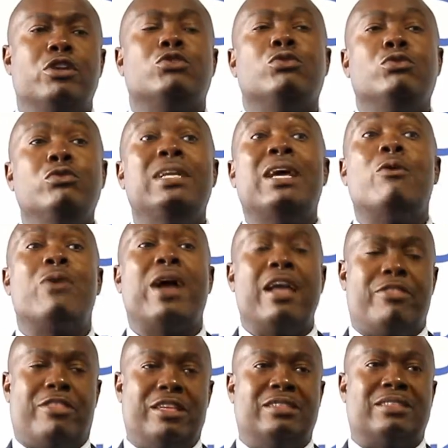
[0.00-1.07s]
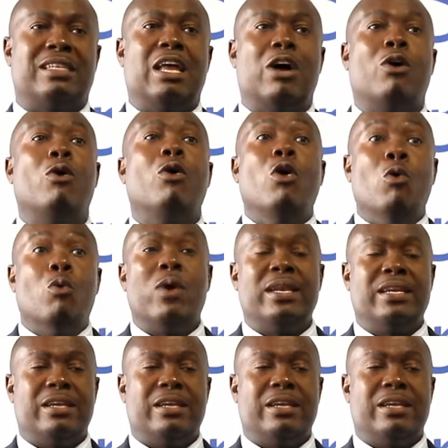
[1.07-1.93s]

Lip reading: to do the right things now when